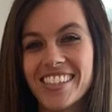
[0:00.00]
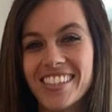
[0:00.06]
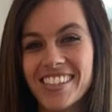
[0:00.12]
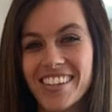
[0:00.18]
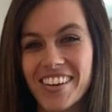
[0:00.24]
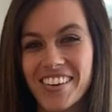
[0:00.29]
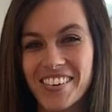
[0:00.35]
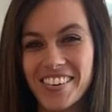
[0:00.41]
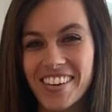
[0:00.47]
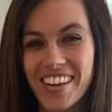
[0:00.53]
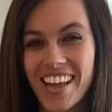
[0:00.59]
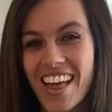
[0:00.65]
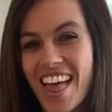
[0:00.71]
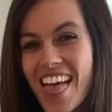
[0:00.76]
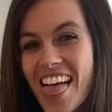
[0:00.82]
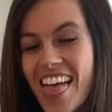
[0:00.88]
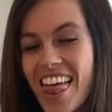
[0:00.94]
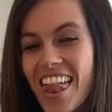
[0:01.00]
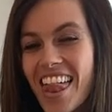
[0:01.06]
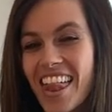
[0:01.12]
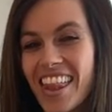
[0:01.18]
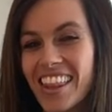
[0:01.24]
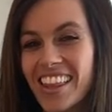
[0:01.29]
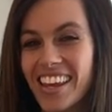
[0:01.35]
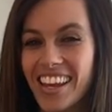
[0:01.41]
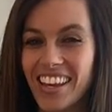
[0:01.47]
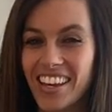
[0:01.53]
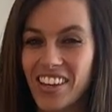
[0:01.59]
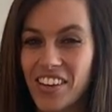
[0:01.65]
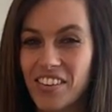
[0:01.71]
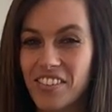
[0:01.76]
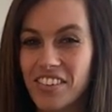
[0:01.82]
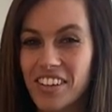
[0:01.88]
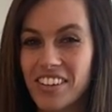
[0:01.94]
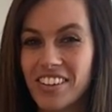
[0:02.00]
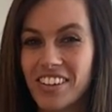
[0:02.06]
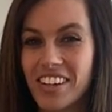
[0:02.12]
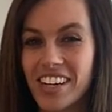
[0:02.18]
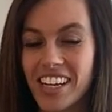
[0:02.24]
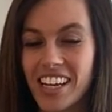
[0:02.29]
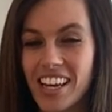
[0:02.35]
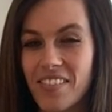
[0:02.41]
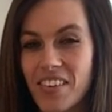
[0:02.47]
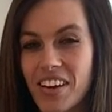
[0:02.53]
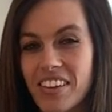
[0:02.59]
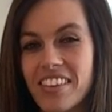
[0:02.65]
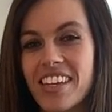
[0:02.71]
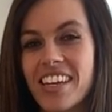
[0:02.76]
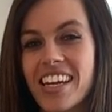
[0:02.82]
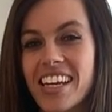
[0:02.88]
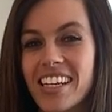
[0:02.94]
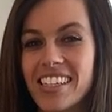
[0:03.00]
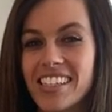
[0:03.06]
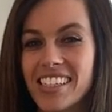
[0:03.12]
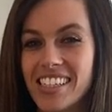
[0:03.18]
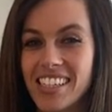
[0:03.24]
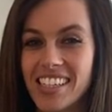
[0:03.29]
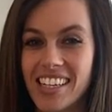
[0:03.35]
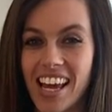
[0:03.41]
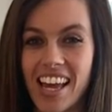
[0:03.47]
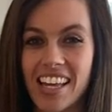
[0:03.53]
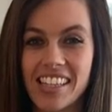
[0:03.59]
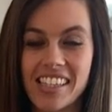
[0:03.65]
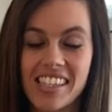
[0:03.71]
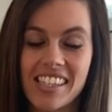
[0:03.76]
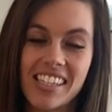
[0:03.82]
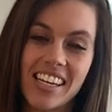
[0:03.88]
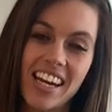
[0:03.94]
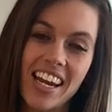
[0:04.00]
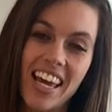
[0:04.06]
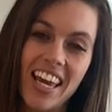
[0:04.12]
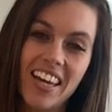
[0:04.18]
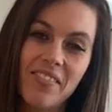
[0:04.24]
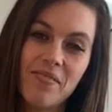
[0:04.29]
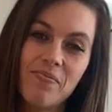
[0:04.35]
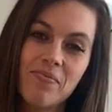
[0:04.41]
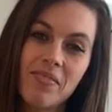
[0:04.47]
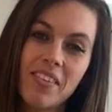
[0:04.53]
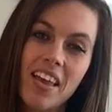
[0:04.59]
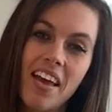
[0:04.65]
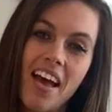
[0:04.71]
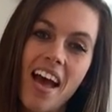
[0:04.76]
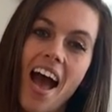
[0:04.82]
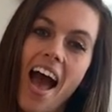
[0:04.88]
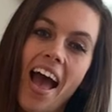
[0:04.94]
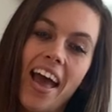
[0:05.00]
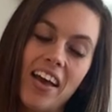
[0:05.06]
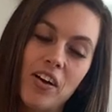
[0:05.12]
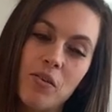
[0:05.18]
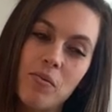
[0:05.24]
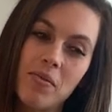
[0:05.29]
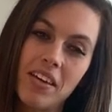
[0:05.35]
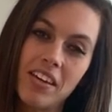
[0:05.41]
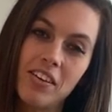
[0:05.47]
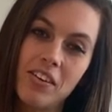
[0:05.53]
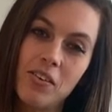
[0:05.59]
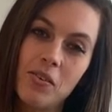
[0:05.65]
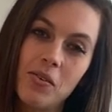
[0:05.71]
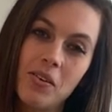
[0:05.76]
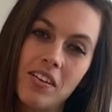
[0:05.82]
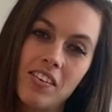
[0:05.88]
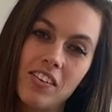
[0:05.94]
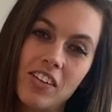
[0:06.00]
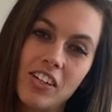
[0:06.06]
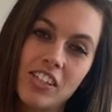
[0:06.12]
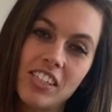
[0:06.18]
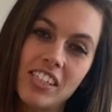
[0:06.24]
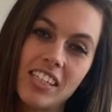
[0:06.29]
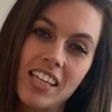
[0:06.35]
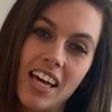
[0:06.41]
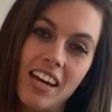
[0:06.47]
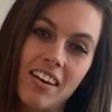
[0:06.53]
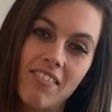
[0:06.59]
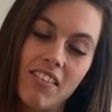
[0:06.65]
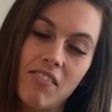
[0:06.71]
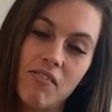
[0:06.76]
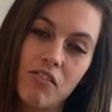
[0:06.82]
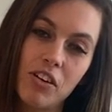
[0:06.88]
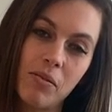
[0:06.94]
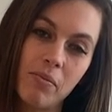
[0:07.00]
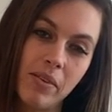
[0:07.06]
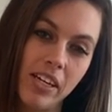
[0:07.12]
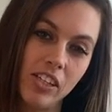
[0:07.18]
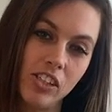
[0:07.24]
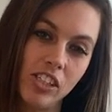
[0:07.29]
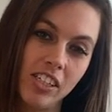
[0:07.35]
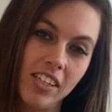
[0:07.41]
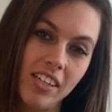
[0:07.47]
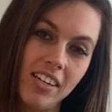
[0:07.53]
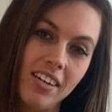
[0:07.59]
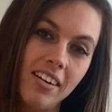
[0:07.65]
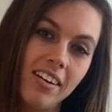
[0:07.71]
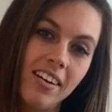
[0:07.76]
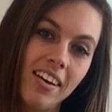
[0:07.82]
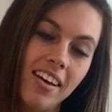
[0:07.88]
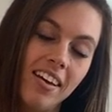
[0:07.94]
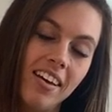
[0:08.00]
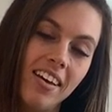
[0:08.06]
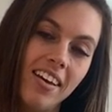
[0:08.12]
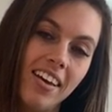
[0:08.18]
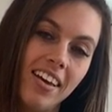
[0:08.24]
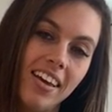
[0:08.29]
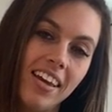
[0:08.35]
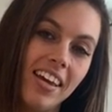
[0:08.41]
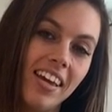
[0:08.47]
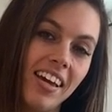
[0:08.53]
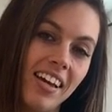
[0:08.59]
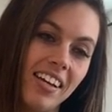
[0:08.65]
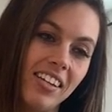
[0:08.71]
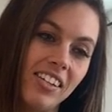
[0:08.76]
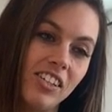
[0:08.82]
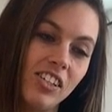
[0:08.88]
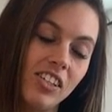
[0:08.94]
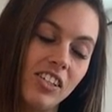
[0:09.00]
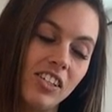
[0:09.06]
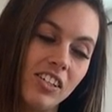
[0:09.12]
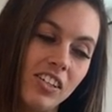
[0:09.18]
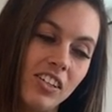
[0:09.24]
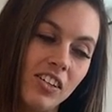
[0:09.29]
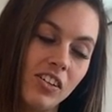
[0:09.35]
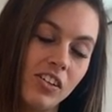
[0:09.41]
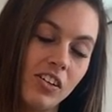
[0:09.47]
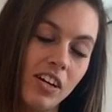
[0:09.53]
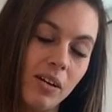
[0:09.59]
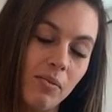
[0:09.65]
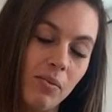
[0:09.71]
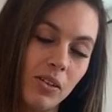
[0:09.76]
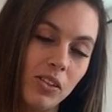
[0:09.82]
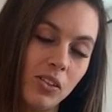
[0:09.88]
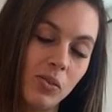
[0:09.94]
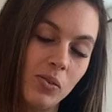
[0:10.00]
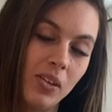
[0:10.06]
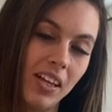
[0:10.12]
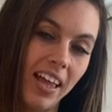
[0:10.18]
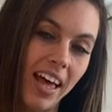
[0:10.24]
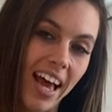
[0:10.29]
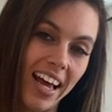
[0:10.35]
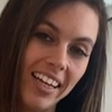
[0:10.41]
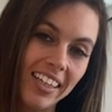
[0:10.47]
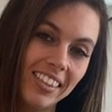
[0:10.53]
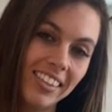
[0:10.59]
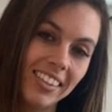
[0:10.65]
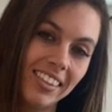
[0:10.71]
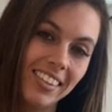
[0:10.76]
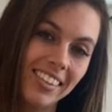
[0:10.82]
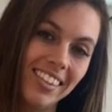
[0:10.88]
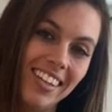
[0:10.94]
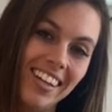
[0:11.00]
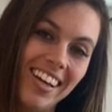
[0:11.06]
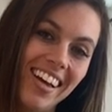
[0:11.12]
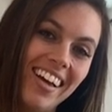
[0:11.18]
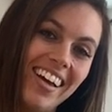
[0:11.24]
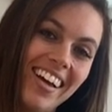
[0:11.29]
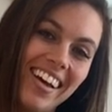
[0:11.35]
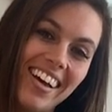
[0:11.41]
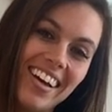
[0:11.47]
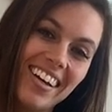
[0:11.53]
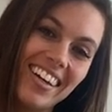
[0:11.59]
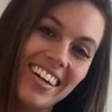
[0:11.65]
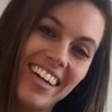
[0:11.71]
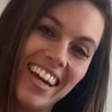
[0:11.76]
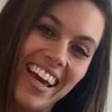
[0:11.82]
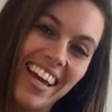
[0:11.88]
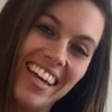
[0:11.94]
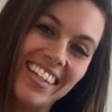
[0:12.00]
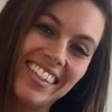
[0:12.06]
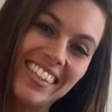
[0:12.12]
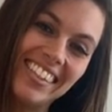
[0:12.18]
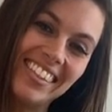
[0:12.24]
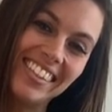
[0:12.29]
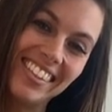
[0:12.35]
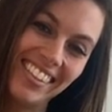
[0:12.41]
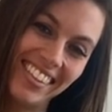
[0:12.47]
so thank you for learning about the 1910s today. I hope that you learned a lot of information and you're able to relax. Good night.